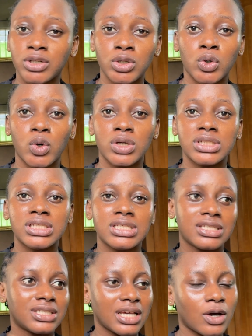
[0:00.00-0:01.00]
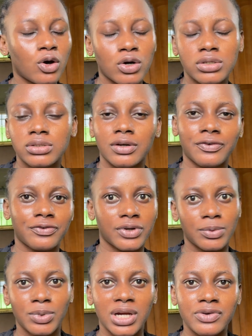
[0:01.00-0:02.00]
on the 2nd of
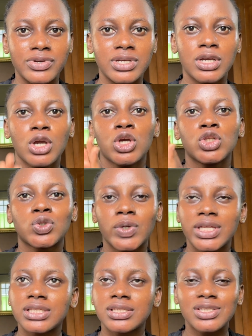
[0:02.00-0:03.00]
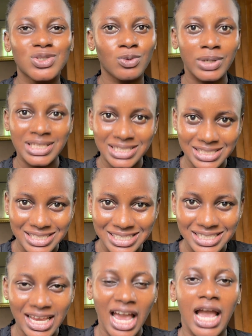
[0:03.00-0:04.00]
February 2020,